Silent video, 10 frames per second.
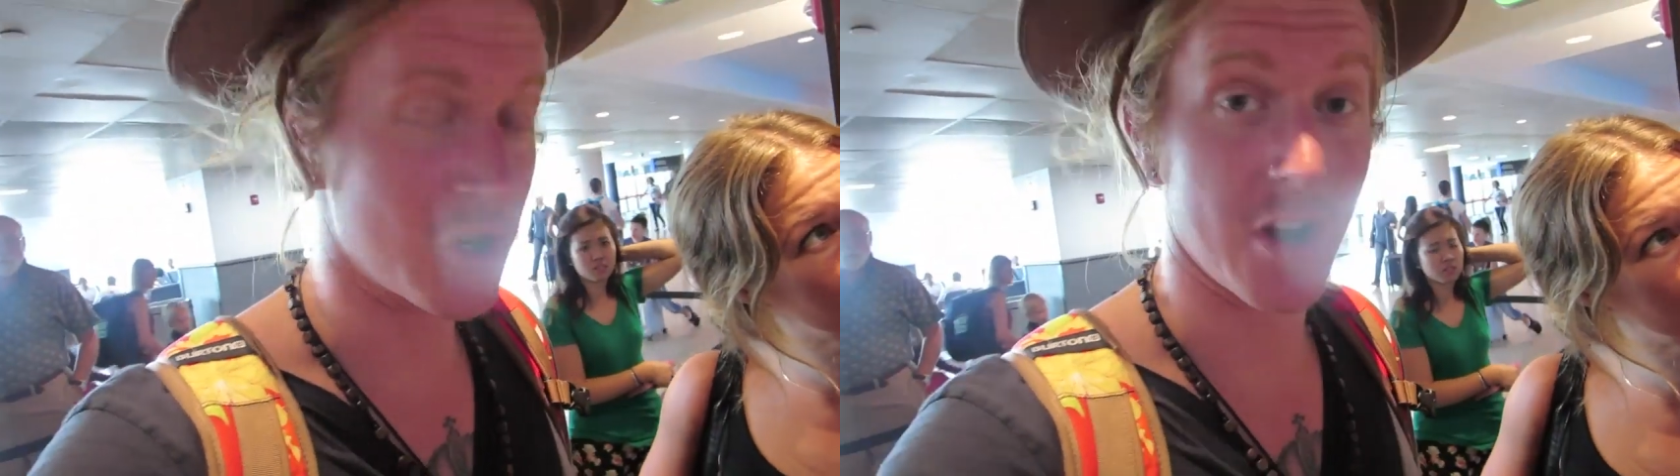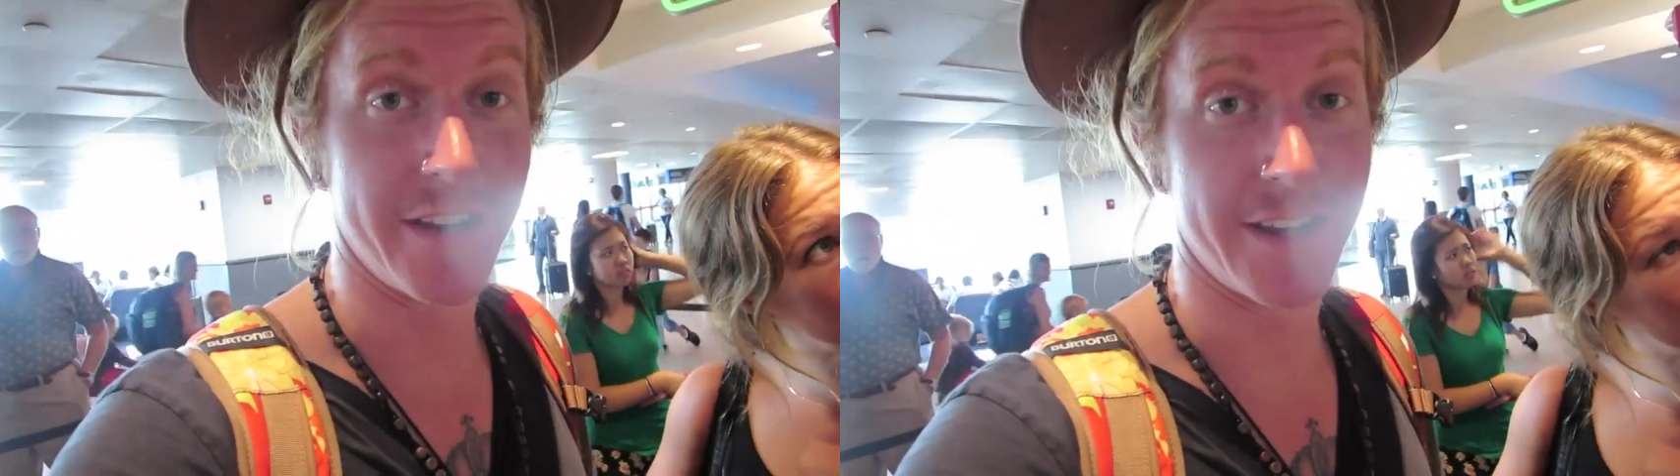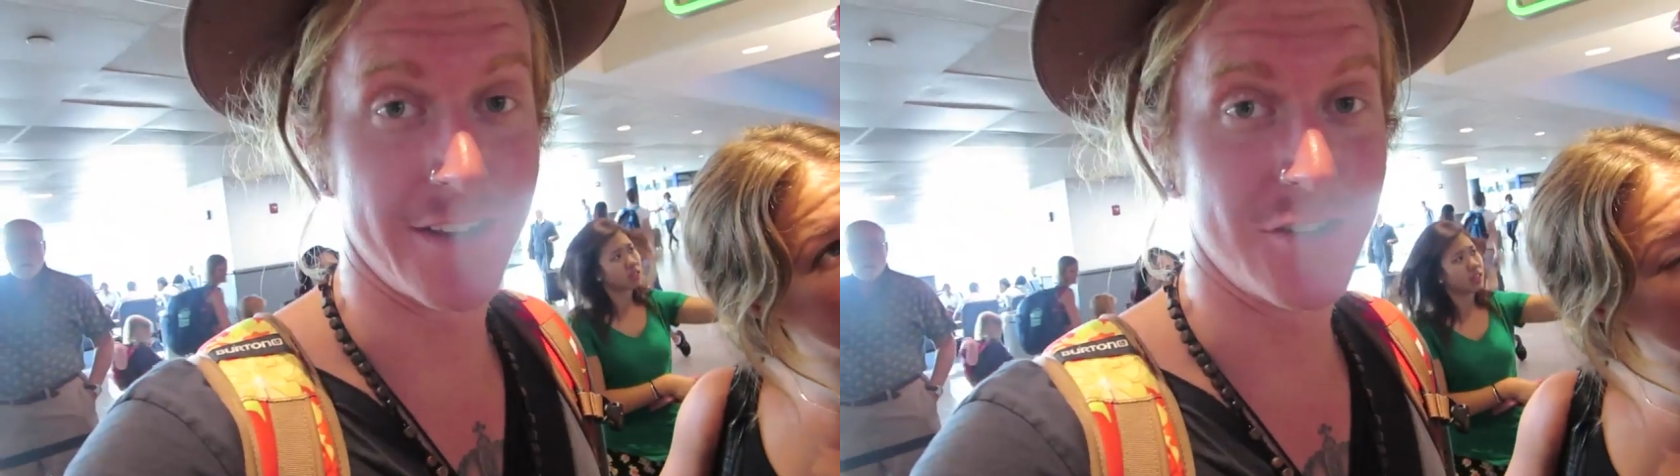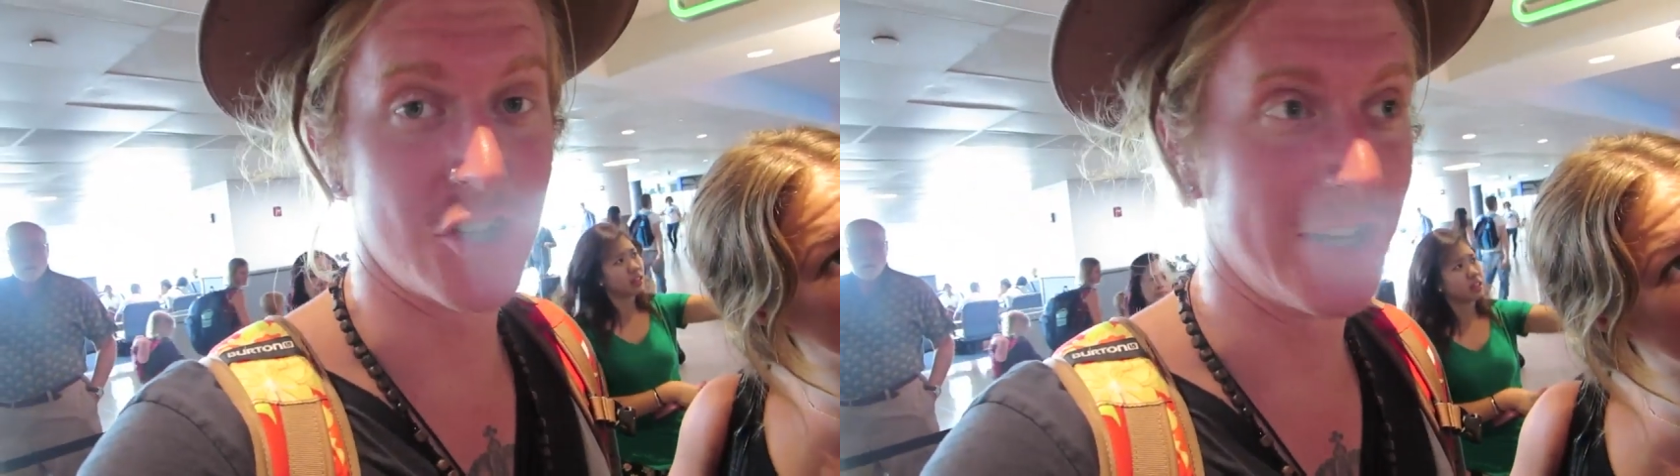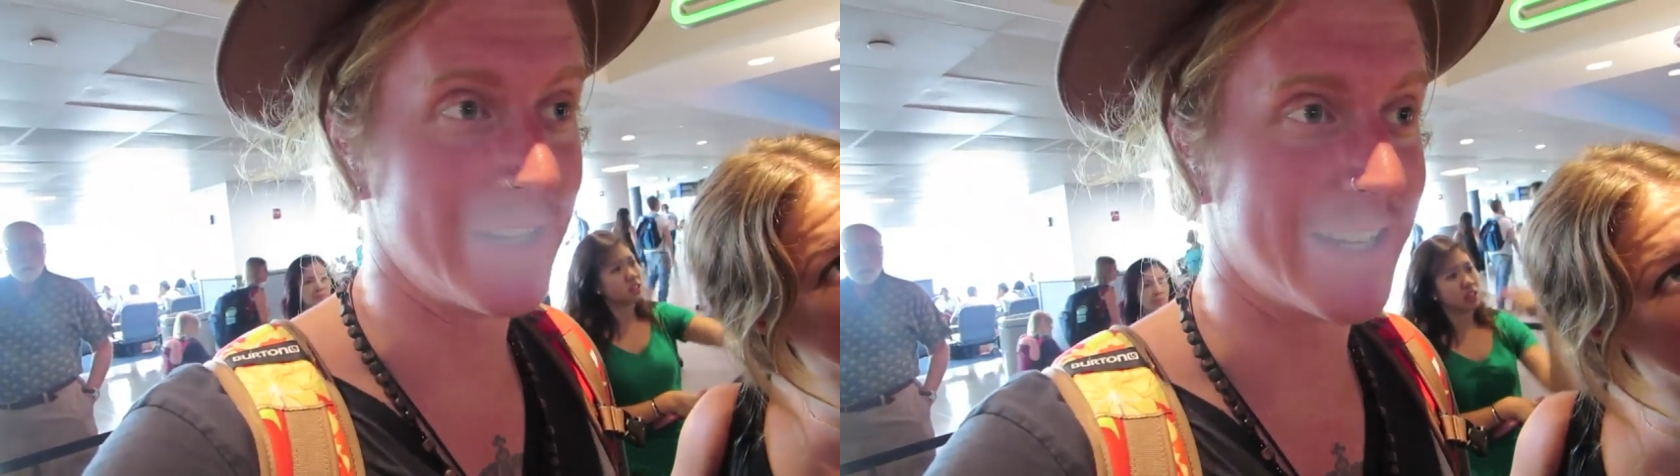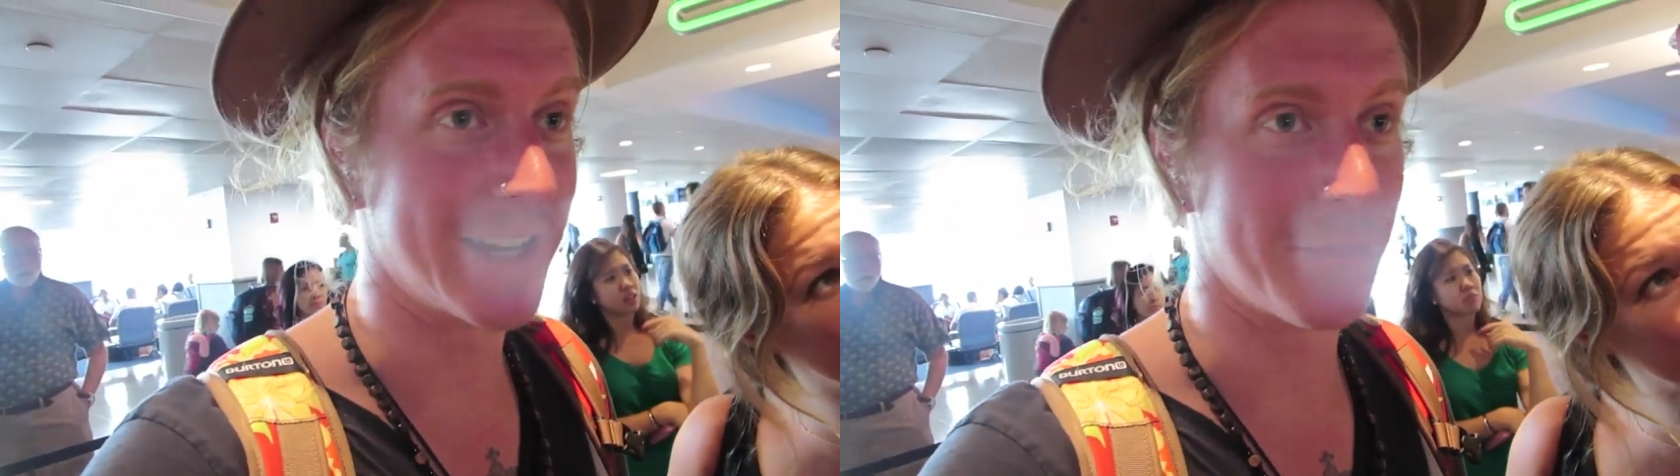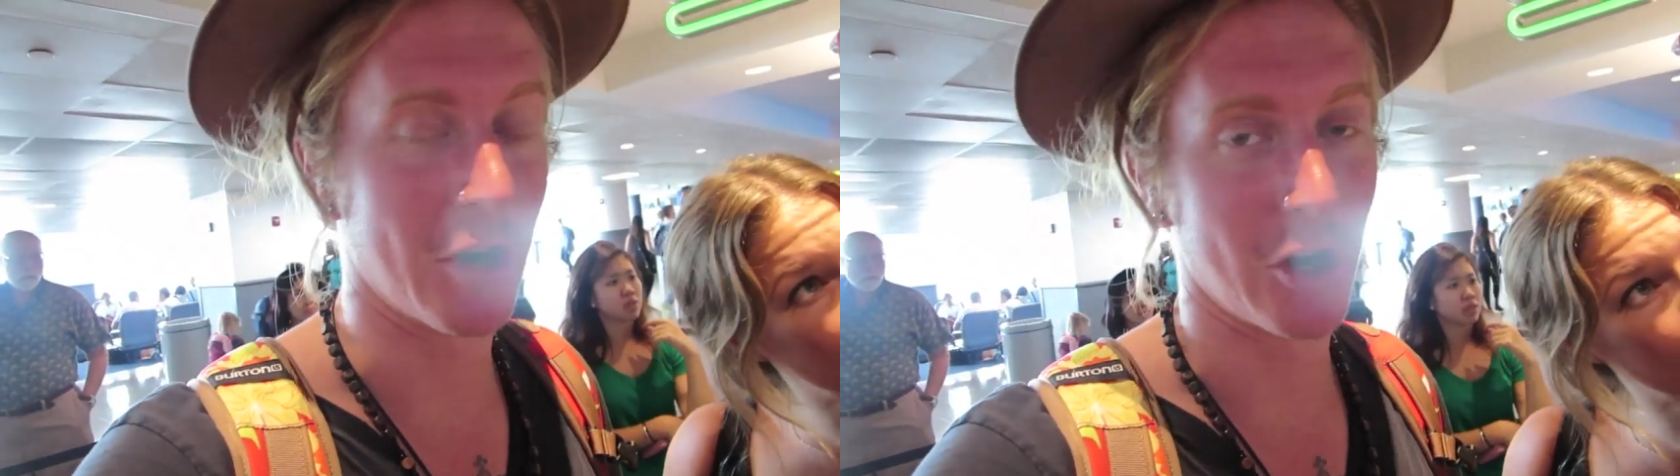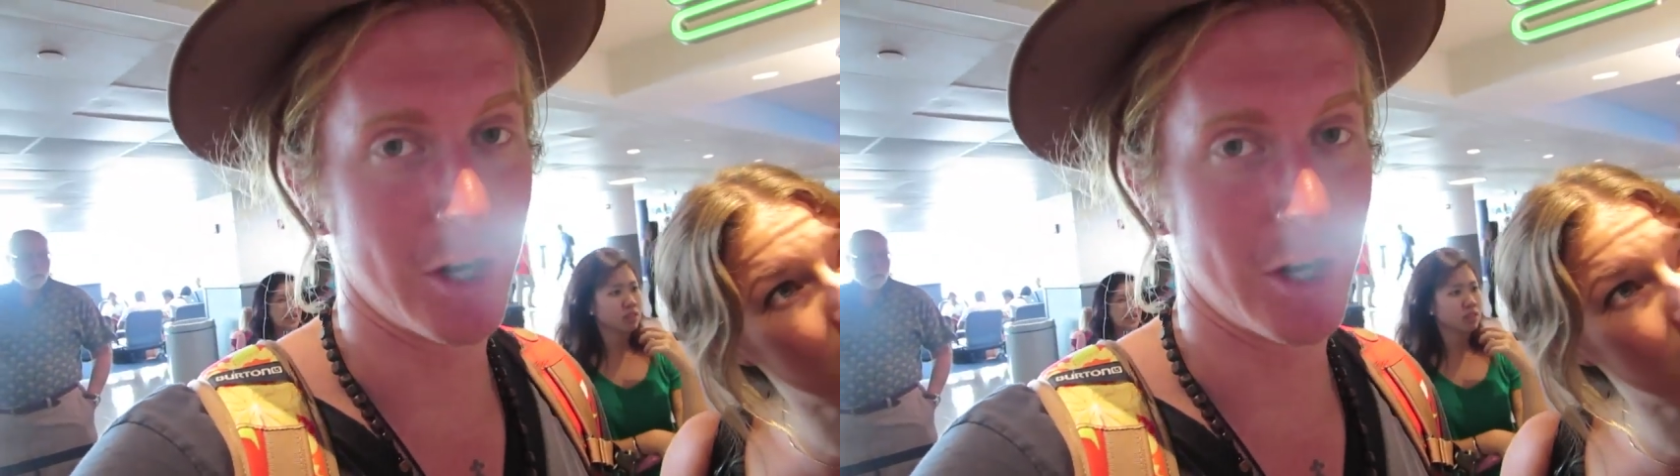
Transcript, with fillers: trying to get Jenny to get a burger,